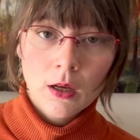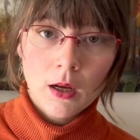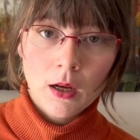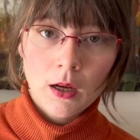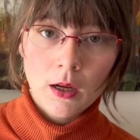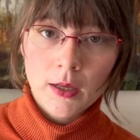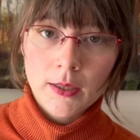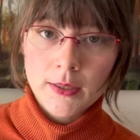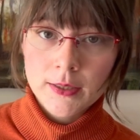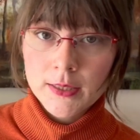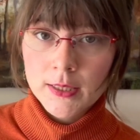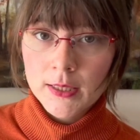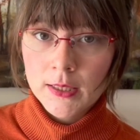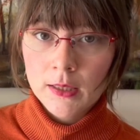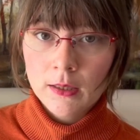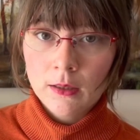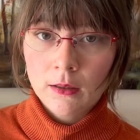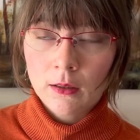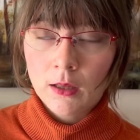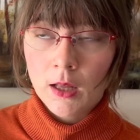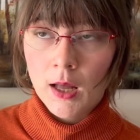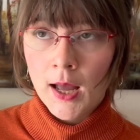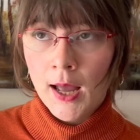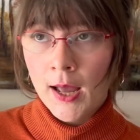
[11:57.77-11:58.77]

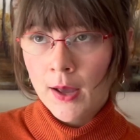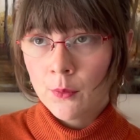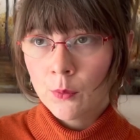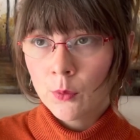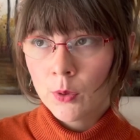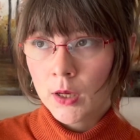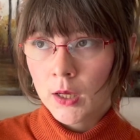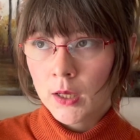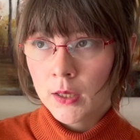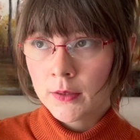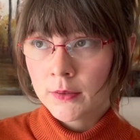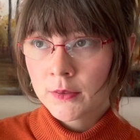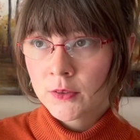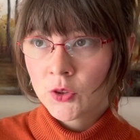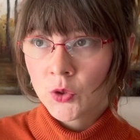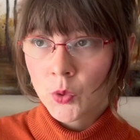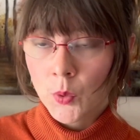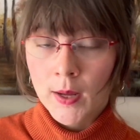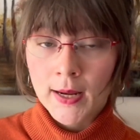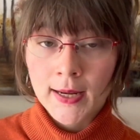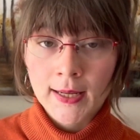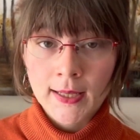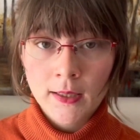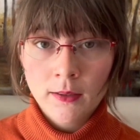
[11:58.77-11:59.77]
until I was
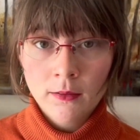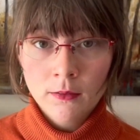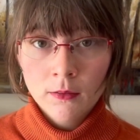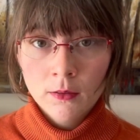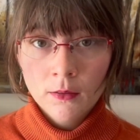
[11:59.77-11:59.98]
20.